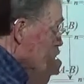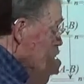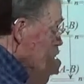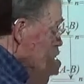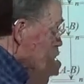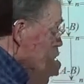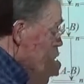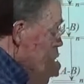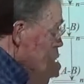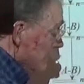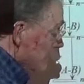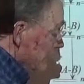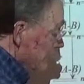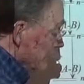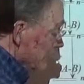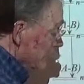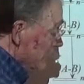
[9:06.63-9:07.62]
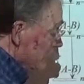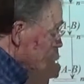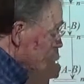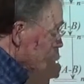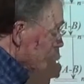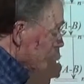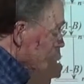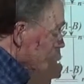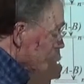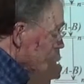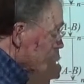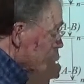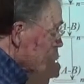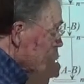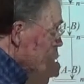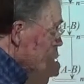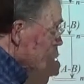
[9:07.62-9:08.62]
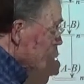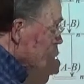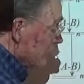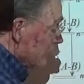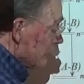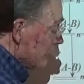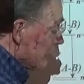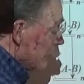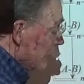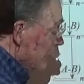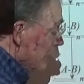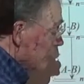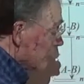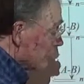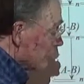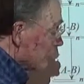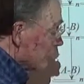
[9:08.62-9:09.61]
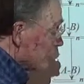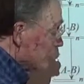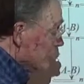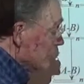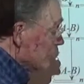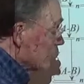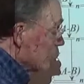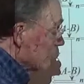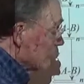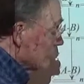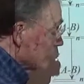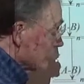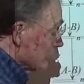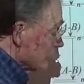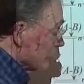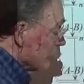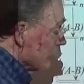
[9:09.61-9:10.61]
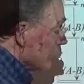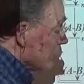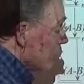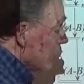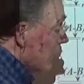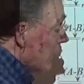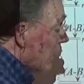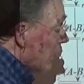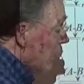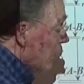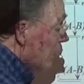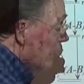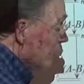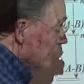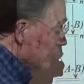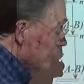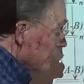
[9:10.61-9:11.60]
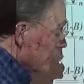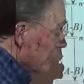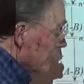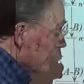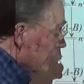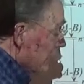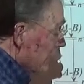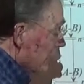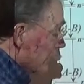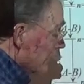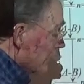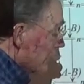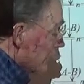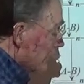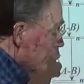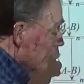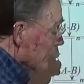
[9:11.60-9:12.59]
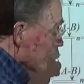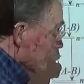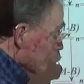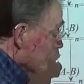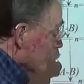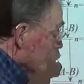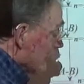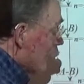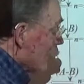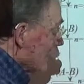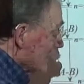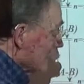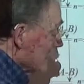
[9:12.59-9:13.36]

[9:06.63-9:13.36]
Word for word: So that means each of these lines here has 3 levels hiding inside